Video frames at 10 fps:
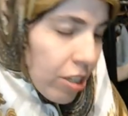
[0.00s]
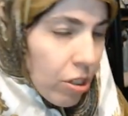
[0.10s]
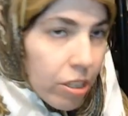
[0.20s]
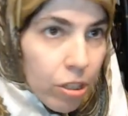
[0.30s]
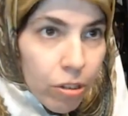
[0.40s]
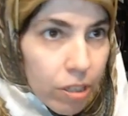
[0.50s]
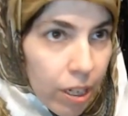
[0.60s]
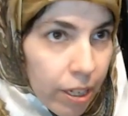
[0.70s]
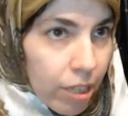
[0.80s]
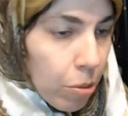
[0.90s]
to go to
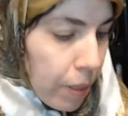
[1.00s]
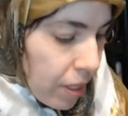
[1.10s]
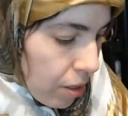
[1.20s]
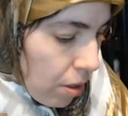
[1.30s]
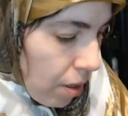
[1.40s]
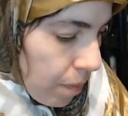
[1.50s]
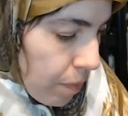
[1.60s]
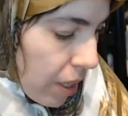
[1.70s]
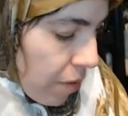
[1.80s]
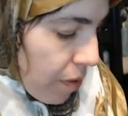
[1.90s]
Canto Bight at all.
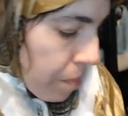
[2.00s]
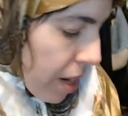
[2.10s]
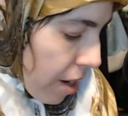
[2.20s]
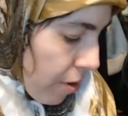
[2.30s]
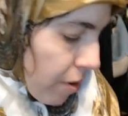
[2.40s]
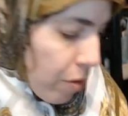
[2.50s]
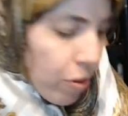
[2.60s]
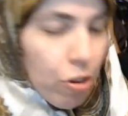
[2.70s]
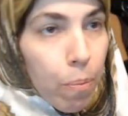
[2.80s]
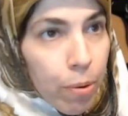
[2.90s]
None of it mattered. There was
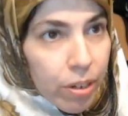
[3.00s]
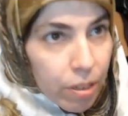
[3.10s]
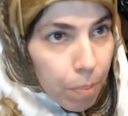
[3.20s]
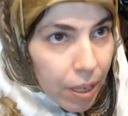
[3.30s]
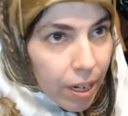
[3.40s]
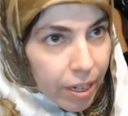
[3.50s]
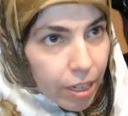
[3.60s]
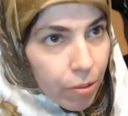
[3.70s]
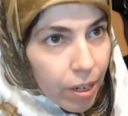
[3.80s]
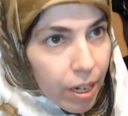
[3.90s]
no point to the plan
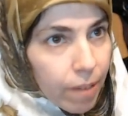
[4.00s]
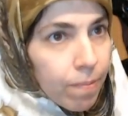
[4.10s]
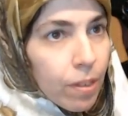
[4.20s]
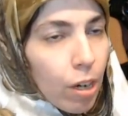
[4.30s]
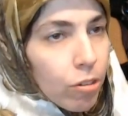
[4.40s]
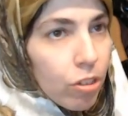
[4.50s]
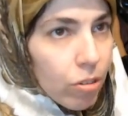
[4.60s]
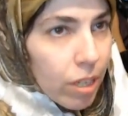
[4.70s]
anyway. Oh joy.